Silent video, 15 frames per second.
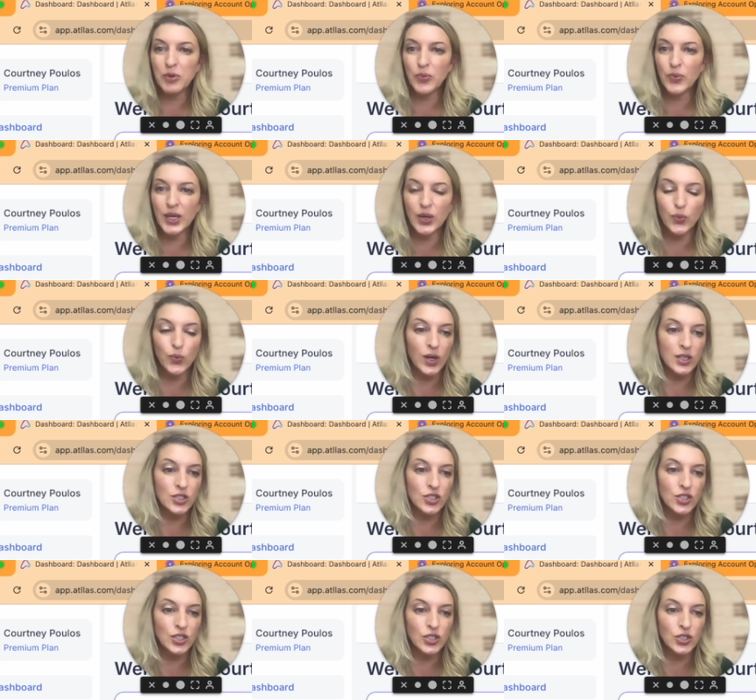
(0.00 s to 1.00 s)
we can
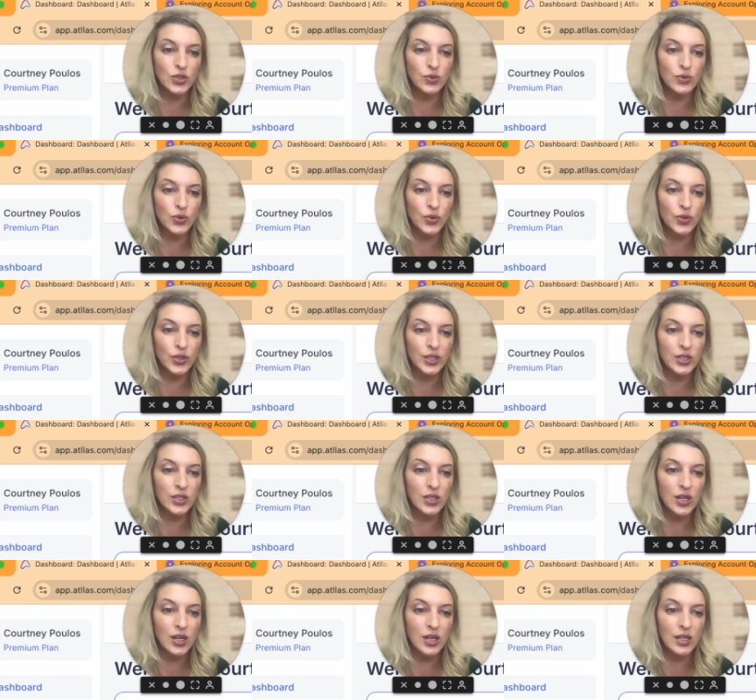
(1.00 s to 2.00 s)
watch the
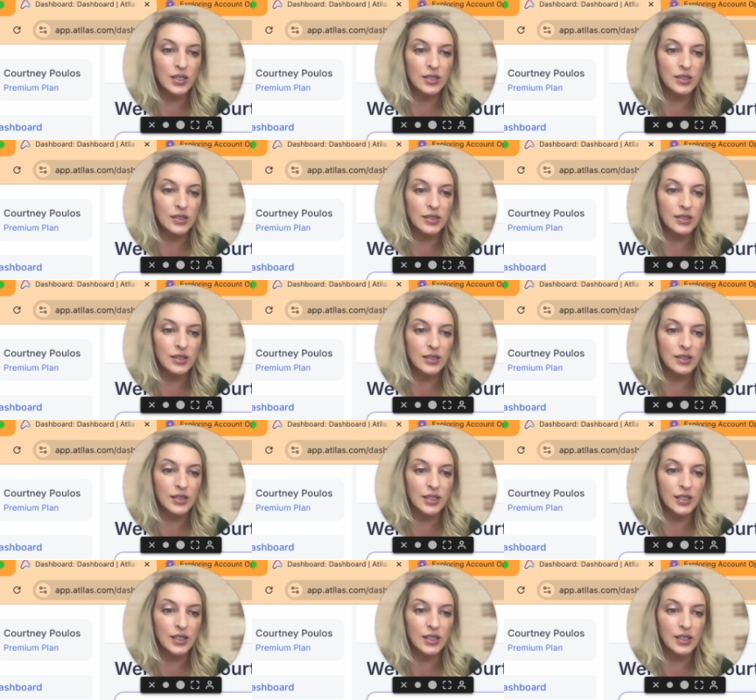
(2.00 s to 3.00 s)
tutorial on
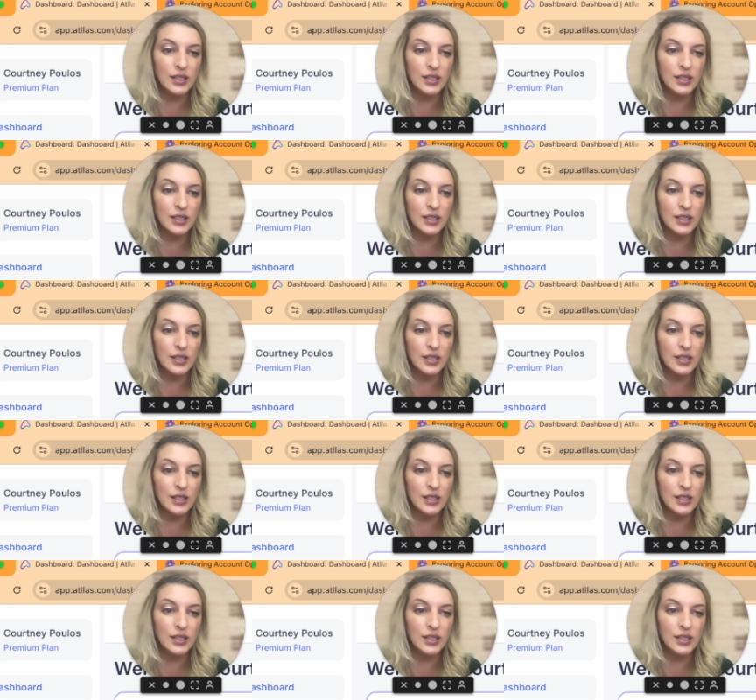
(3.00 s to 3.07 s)
the